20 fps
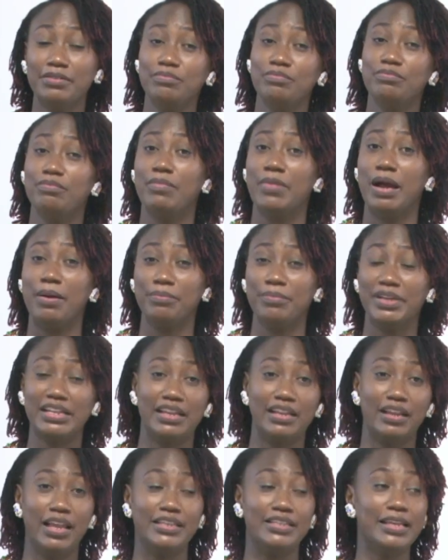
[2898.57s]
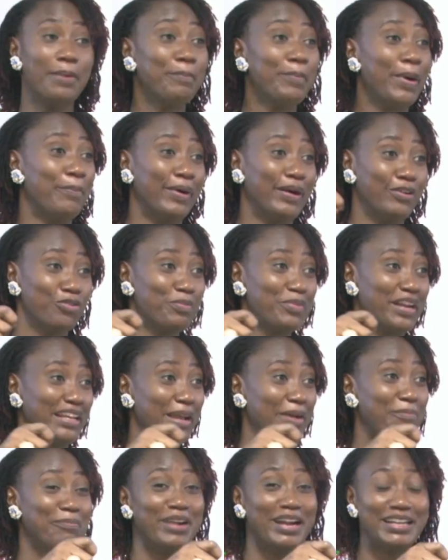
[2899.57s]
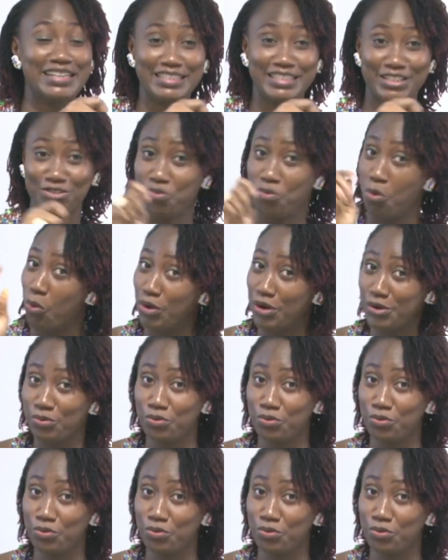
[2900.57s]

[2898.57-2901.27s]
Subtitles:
mamina, yen, papa, no, yen, brothers, no, wo, no.